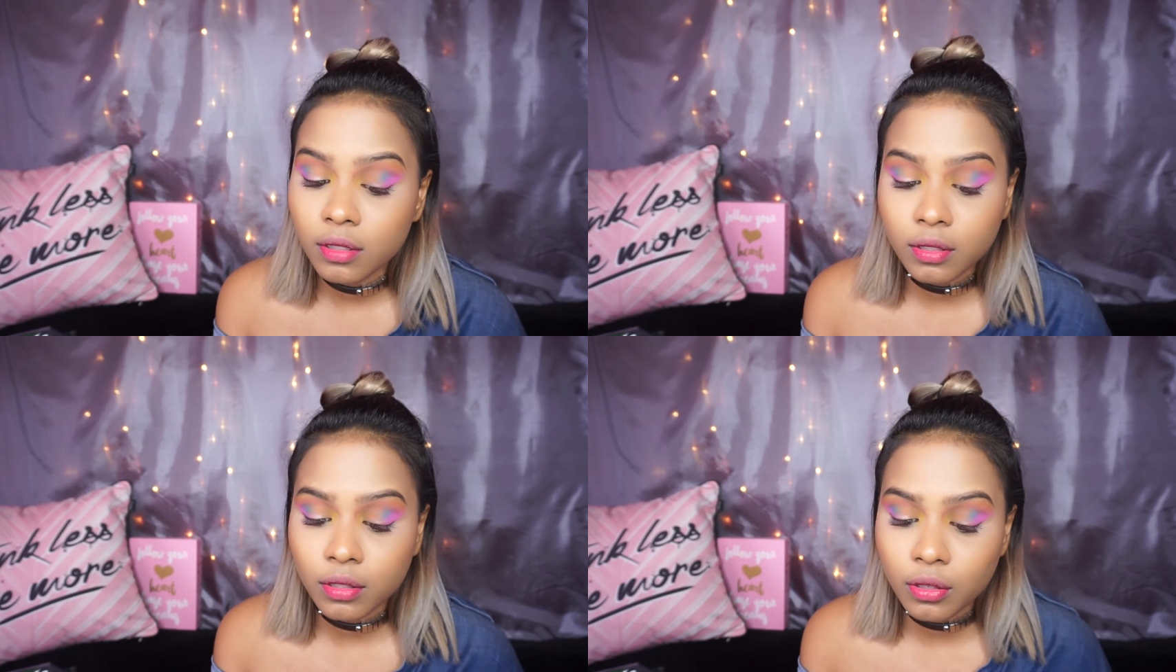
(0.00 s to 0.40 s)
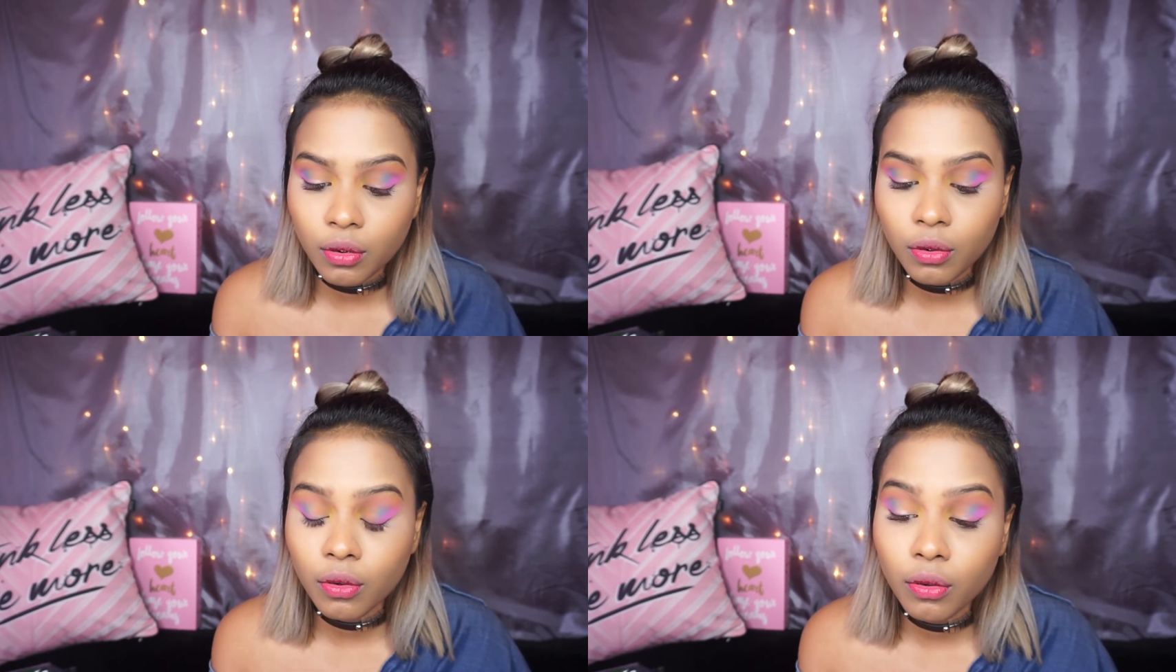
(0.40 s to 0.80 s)

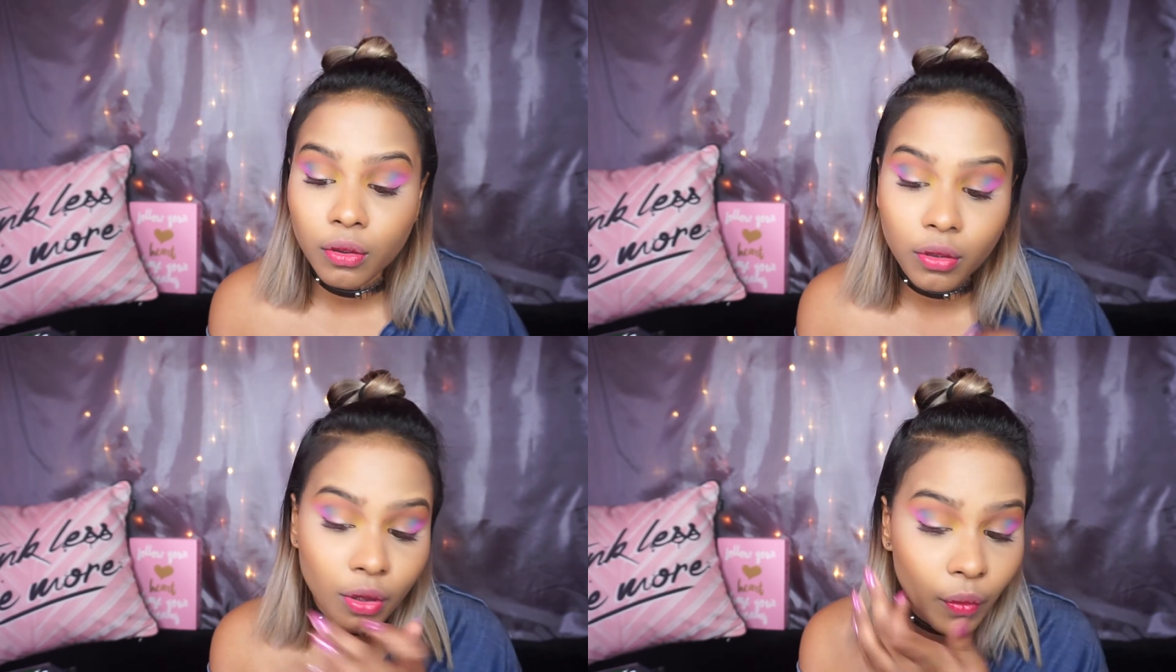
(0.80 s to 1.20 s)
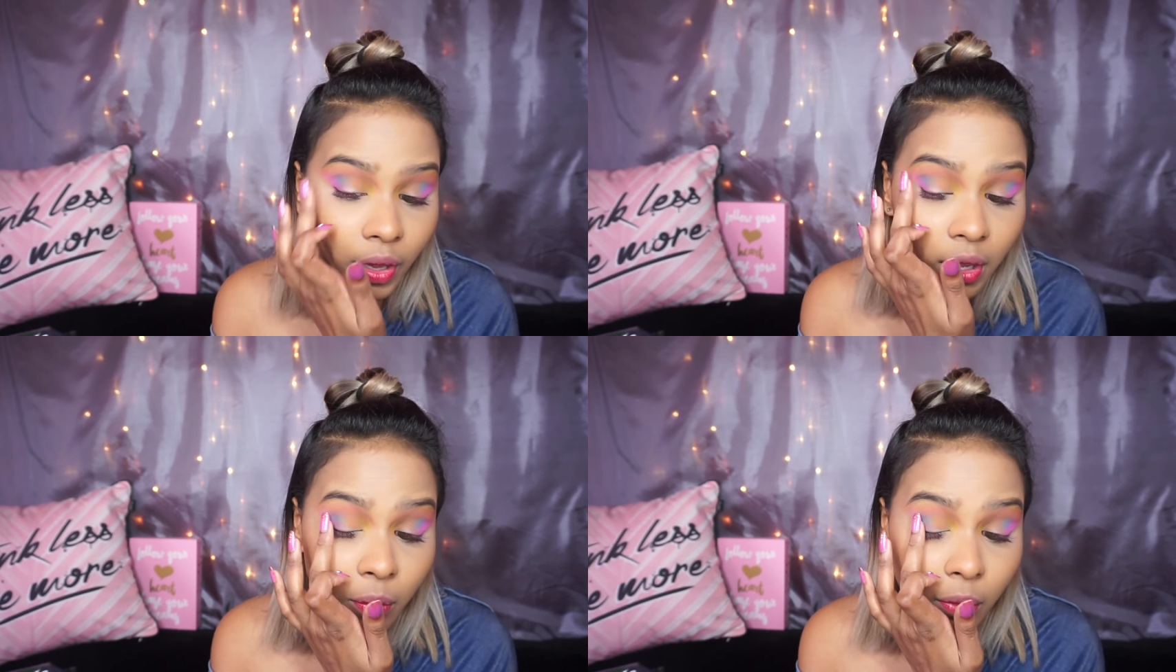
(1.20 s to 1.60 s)
So
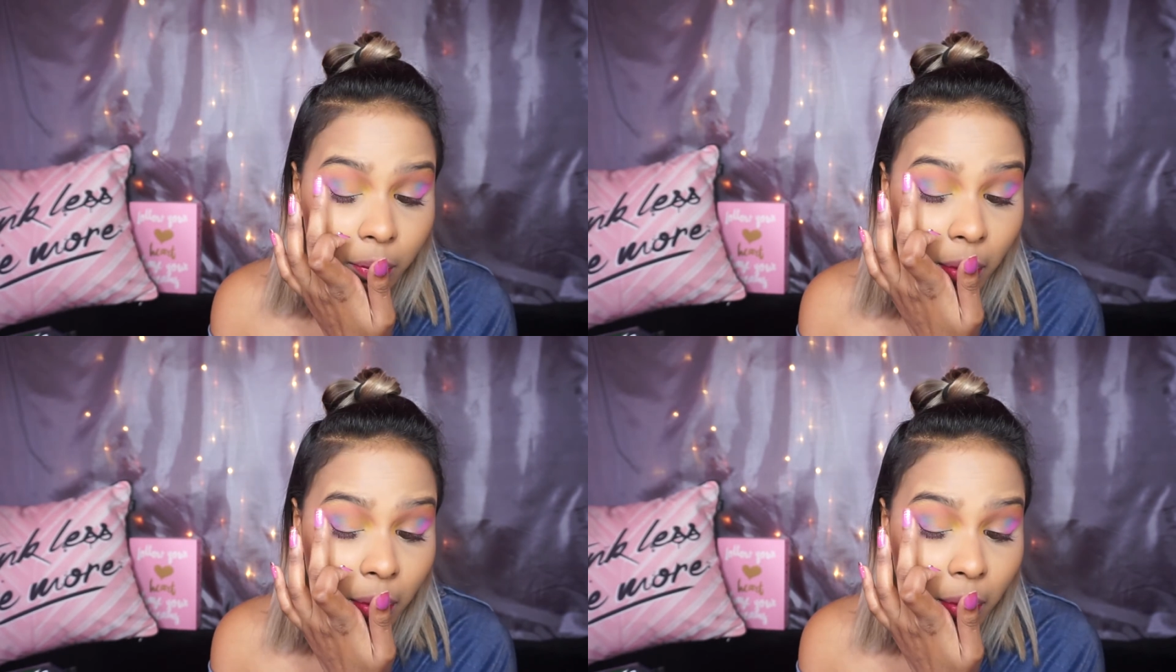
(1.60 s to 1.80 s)
going in with